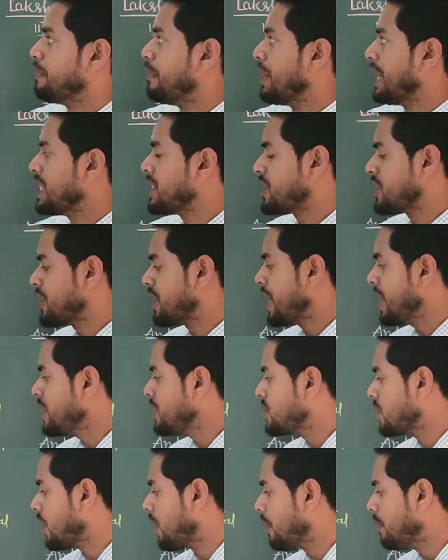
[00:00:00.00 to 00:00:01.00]
by
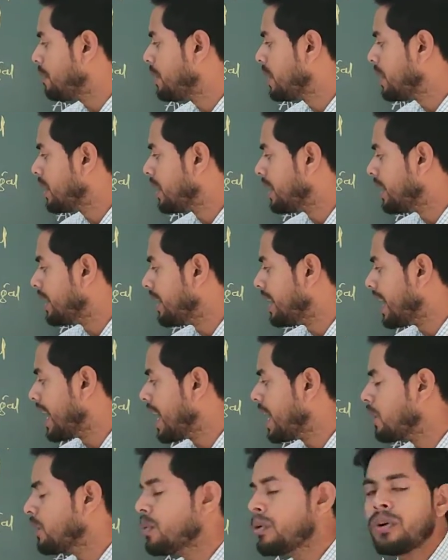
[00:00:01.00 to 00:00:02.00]
stretch of
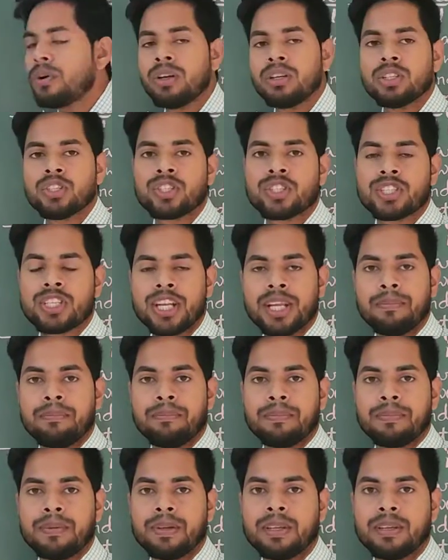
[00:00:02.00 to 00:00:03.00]
narrow
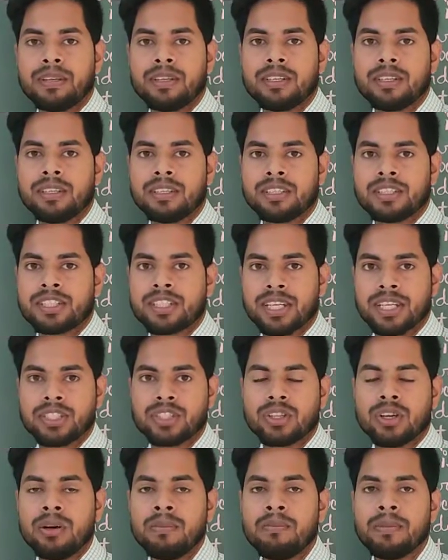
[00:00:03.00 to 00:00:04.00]
strip.
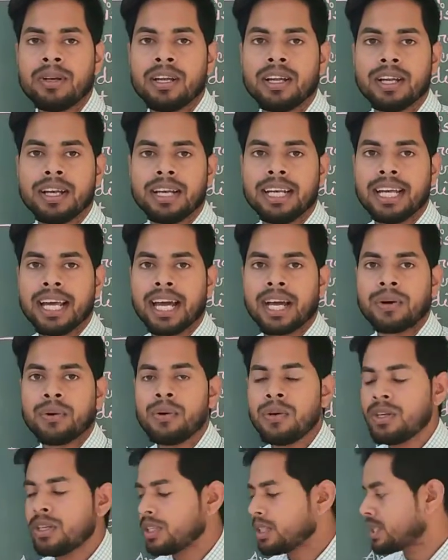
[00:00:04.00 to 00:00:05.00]
Stretch of
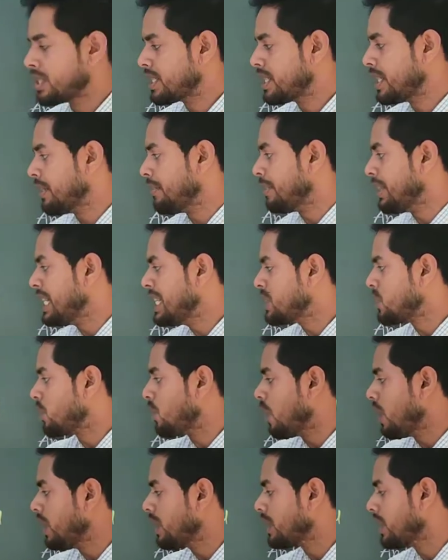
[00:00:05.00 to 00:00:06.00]
narrow strip is
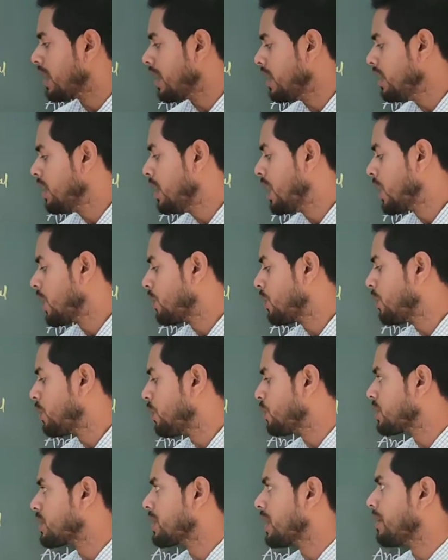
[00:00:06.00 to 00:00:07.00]
called the
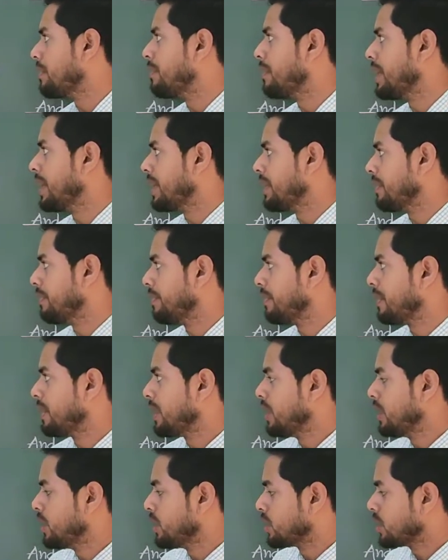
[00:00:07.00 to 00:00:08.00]
coastal plain.
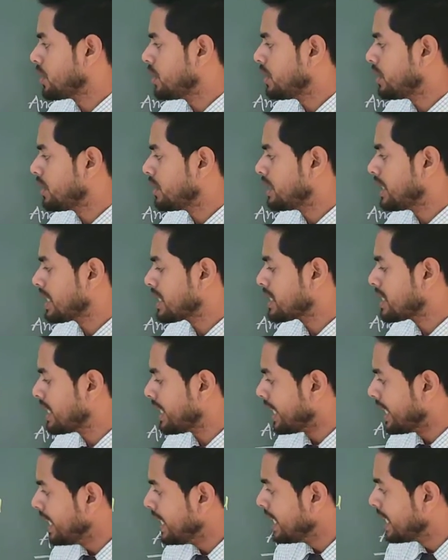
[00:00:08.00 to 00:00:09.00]
So just
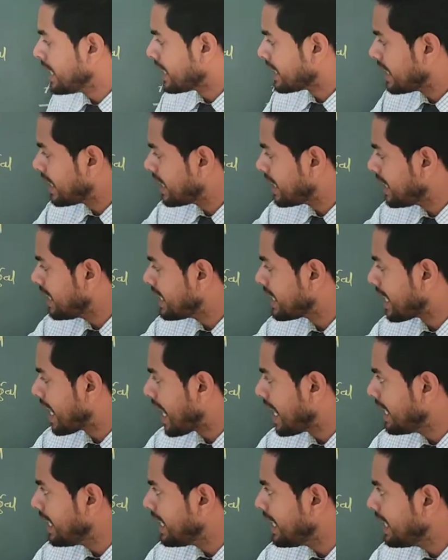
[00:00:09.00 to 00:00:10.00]
see that it
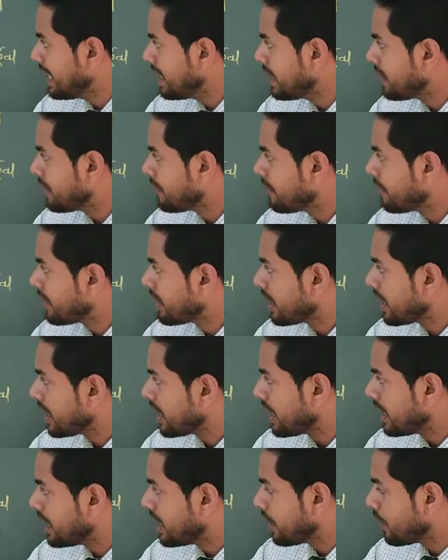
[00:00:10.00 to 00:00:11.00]
running
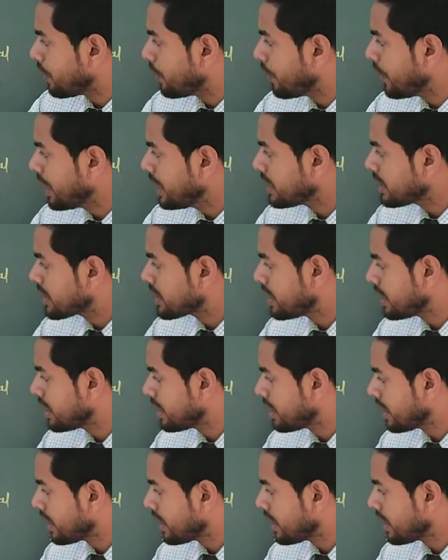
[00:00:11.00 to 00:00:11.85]
in the west